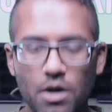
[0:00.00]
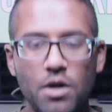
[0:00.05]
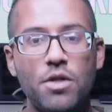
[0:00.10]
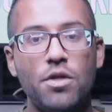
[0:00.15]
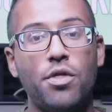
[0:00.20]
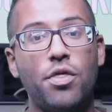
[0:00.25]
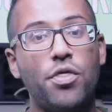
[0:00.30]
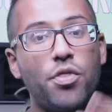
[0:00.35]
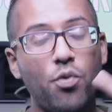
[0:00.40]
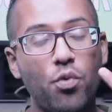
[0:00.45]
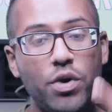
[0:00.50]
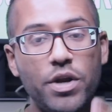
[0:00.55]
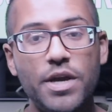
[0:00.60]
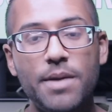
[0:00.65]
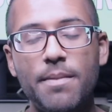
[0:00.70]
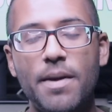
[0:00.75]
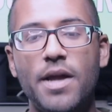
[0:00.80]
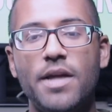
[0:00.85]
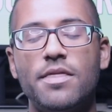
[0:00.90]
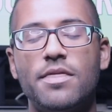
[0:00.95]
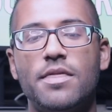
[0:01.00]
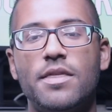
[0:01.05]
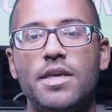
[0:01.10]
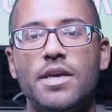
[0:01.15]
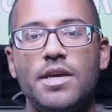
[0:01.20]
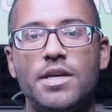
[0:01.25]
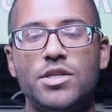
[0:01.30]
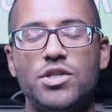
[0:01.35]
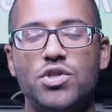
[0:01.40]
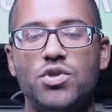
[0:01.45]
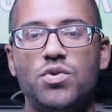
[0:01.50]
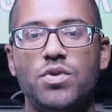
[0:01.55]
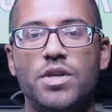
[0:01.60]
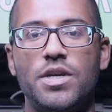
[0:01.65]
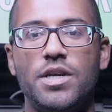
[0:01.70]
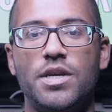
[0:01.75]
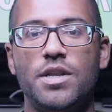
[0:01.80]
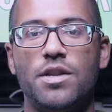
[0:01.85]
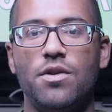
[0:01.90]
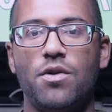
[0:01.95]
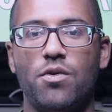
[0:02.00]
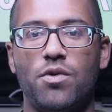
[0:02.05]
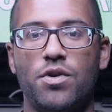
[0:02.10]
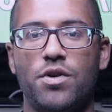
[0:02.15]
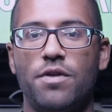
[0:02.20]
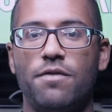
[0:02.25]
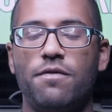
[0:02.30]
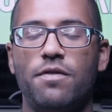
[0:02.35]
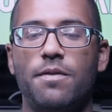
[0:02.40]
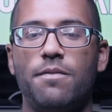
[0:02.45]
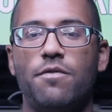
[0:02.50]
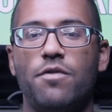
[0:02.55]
The three main things you need in order to flip